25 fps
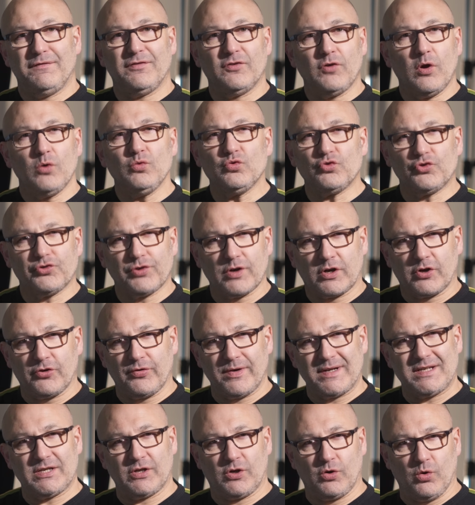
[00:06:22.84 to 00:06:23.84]
For
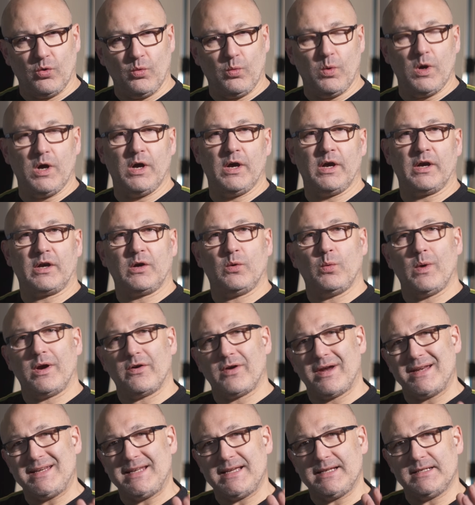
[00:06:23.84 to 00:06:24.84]
ultra-critical work, where
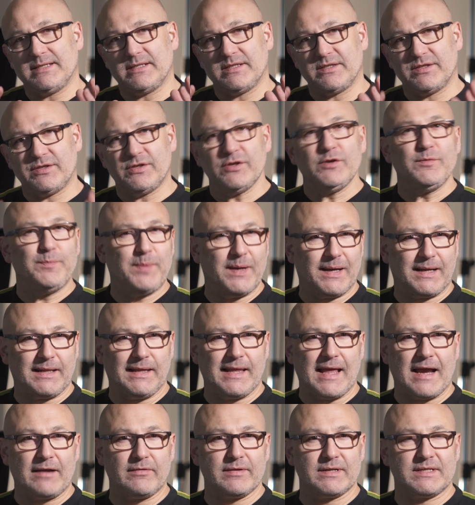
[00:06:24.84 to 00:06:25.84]
I need super
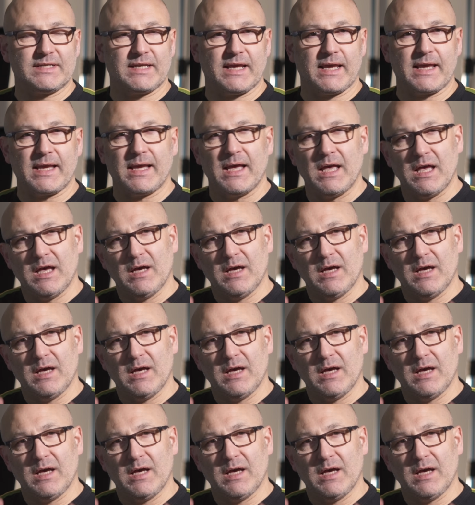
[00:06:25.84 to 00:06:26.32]
clarity,